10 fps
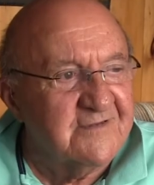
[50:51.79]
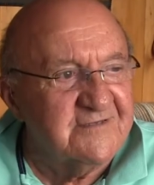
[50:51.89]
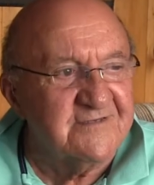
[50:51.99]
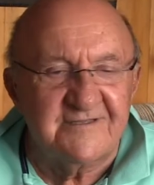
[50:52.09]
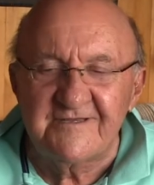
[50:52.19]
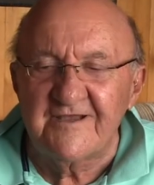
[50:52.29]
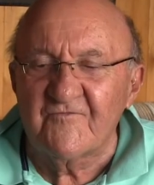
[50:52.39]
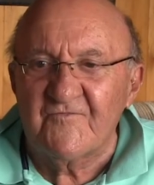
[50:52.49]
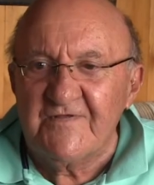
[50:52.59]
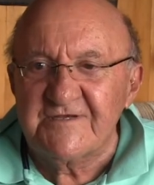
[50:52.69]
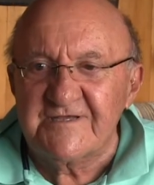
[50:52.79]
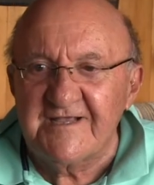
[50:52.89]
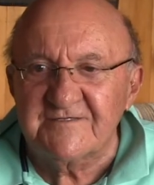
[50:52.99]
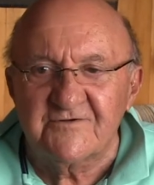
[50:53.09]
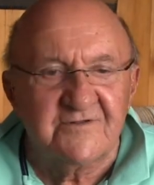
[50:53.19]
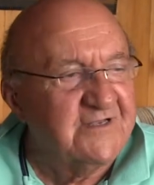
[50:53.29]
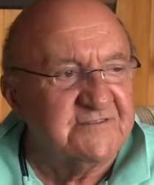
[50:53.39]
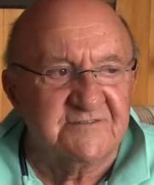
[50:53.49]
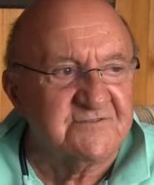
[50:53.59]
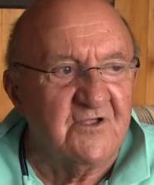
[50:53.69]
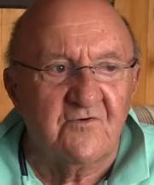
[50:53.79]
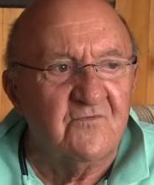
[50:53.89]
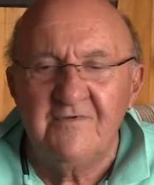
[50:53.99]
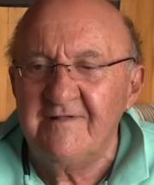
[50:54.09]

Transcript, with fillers: He said, did you ever finish high school? I said, no.